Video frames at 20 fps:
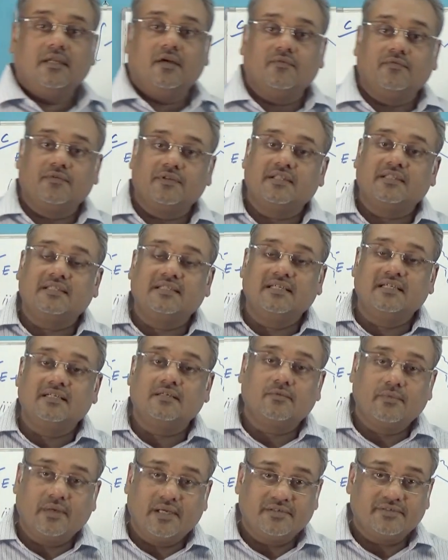Now for the
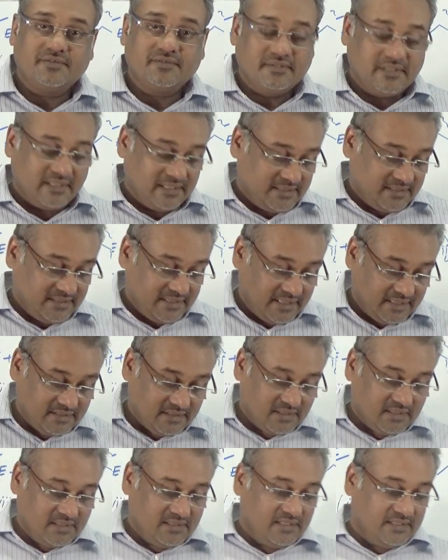third question, it
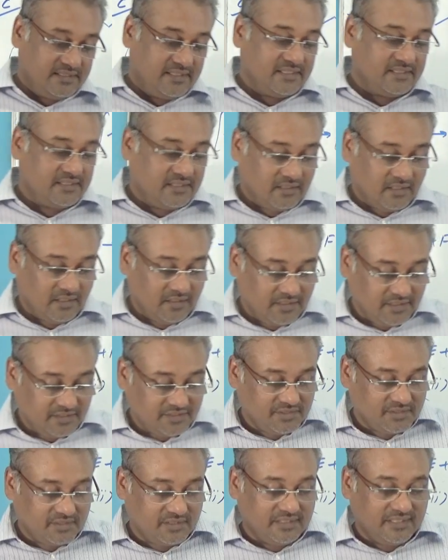says suggest the
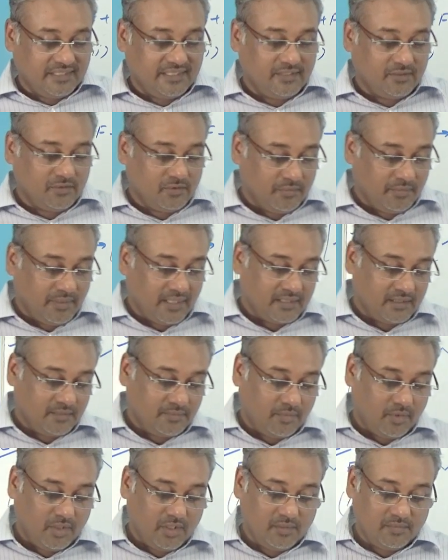conditions needed to make the
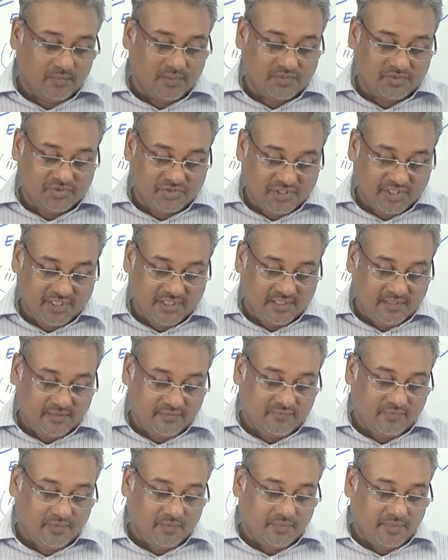polymer G
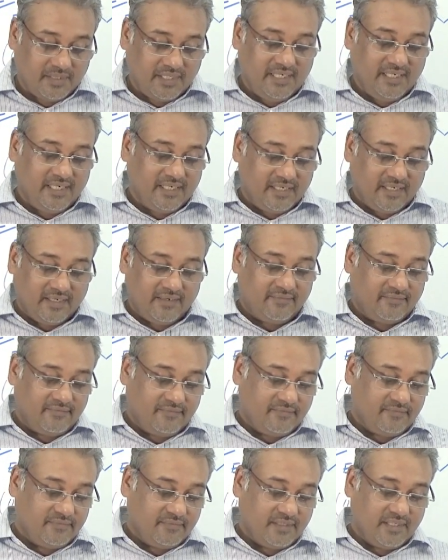from E and
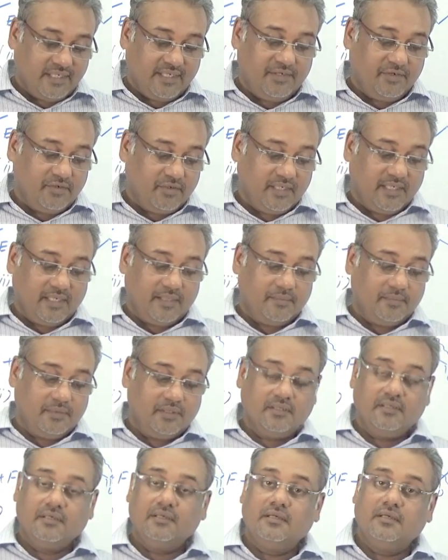F in your lab.
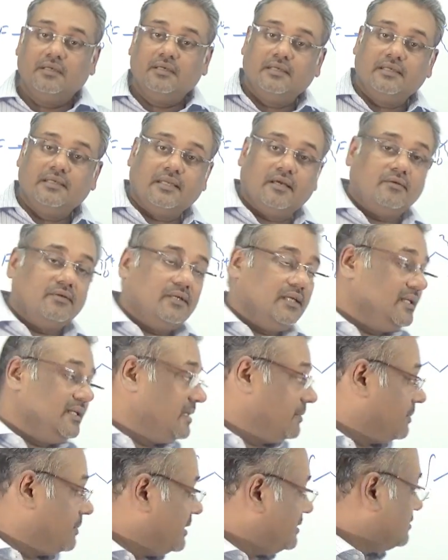Now it
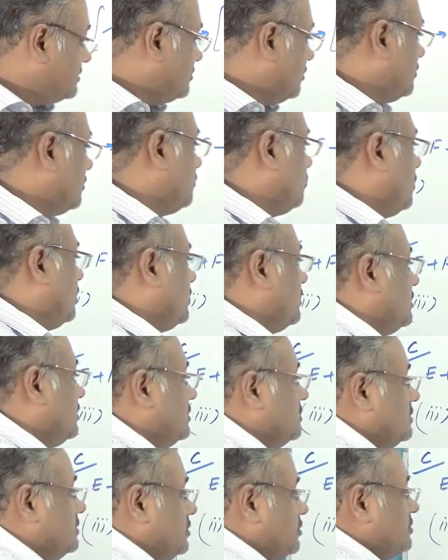depends on what
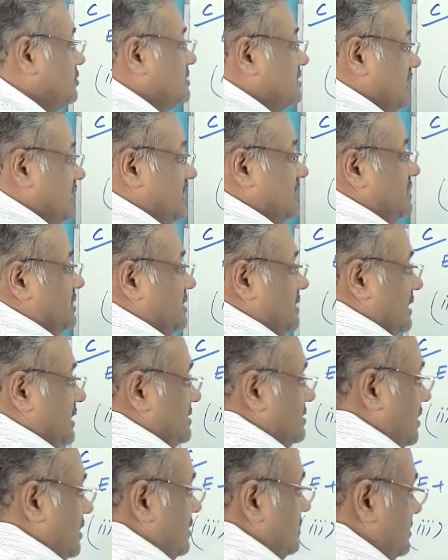you selected
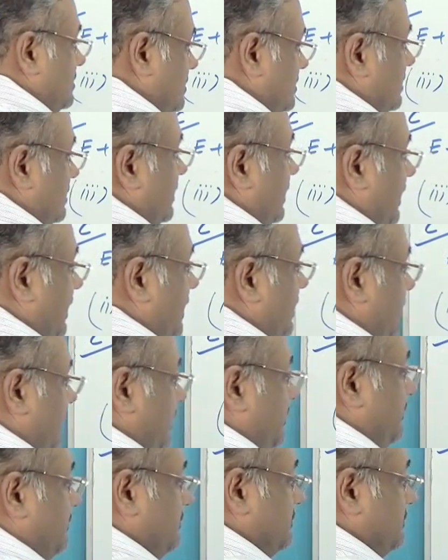as answers in E and